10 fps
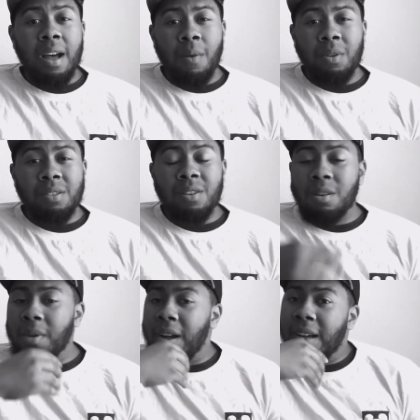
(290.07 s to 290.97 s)
I want to talk
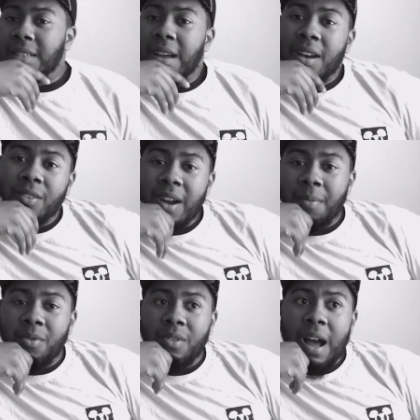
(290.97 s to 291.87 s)
about Xciled and
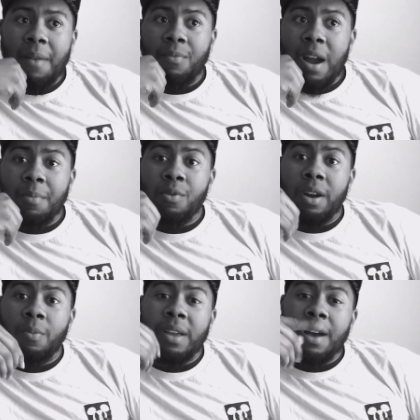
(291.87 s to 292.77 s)
Rap, Rap
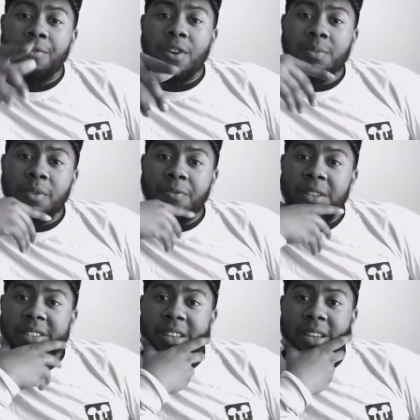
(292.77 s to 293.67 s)
Grid. We got Freshman
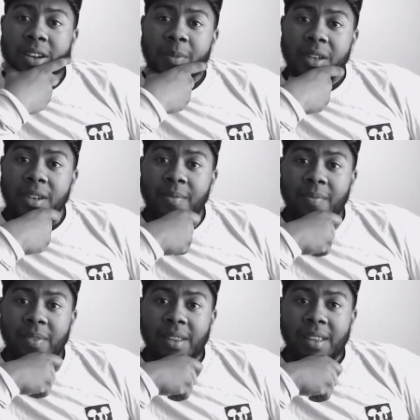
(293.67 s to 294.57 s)
15 coming up.
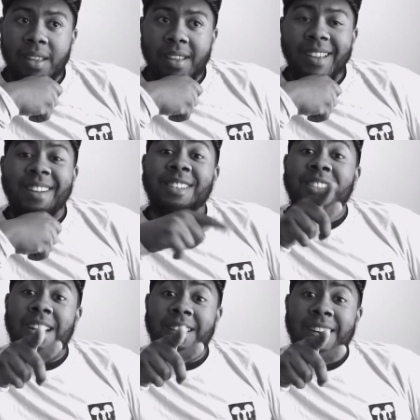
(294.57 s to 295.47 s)

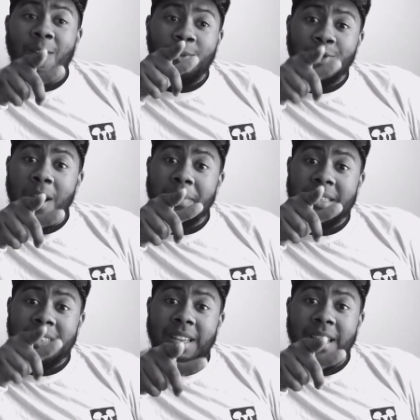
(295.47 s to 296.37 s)
Check that out, dropping
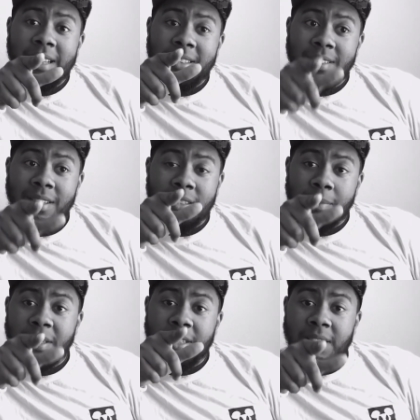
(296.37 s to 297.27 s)
today,
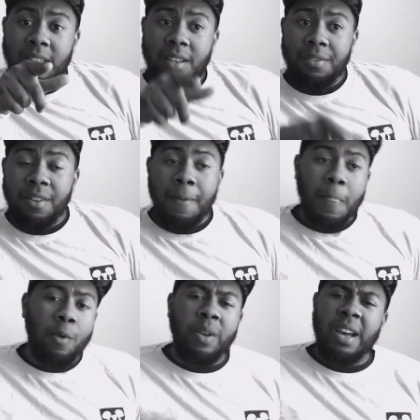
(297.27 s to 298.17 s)
December 16th.
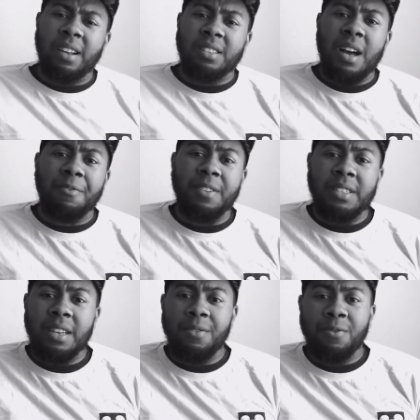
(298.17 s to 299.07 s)
We got the top
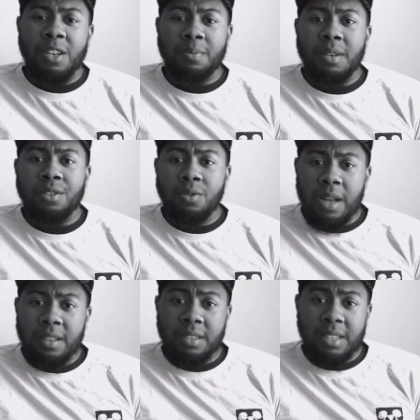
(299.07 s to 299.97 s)
15 freshmen of
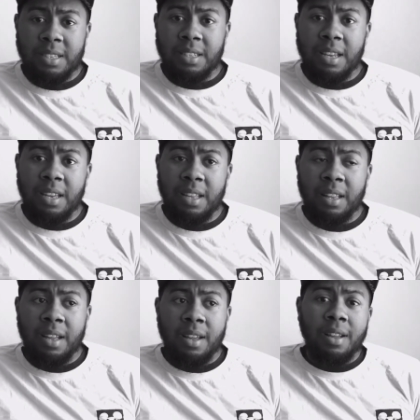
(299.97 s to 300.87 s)
2016
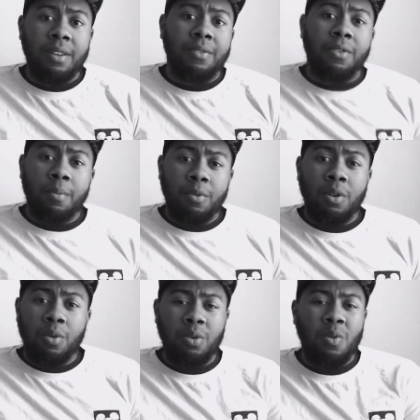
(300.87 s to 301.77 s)
from, you
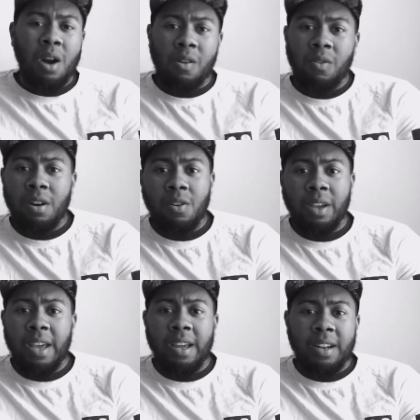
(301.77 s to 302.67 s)
know, URL,
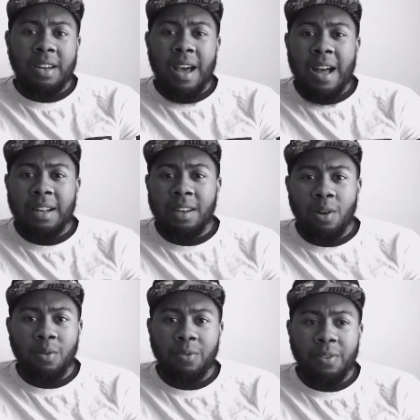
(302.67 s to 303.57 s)
King of the Dot, Don't